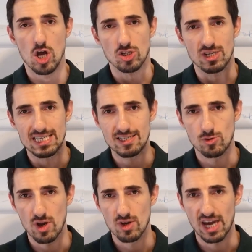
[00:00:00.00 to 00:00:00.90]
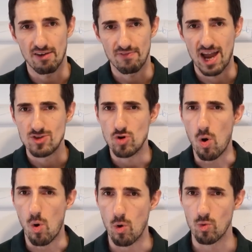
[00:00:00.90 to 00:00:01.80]
So this is where you gotta find your
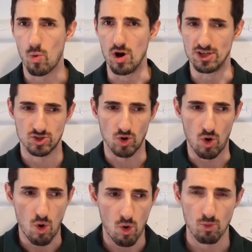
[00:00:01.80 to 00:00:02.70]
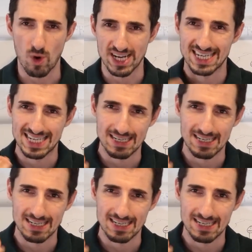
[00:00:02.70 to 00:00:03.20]
own words, your own, what